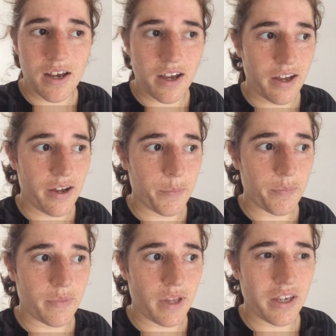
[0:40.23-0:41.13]

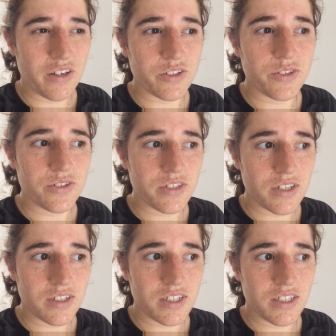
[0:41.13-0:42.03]
I also
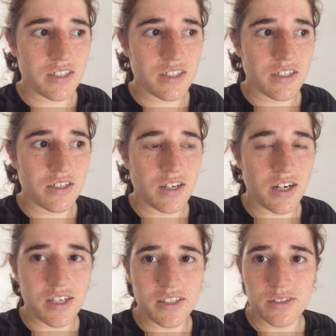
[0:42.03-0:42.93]
started
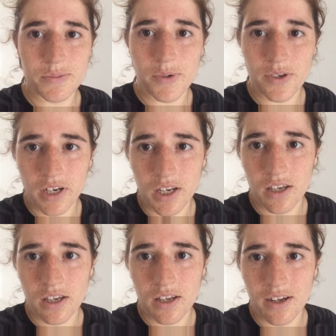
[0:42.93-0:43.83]
early this
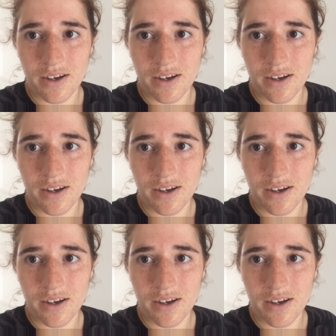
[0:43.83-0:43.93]
morning